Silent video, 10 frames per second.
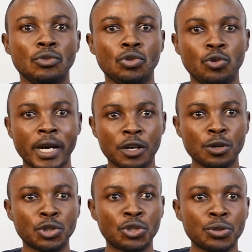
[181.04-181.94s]
You are
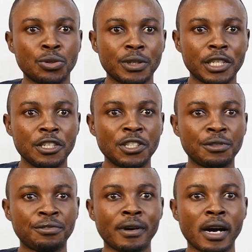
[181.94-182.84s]
going to
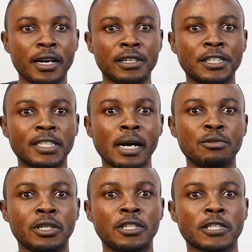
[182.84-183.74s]
identify the
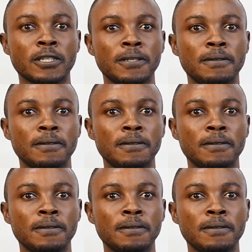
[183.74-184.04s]
subject,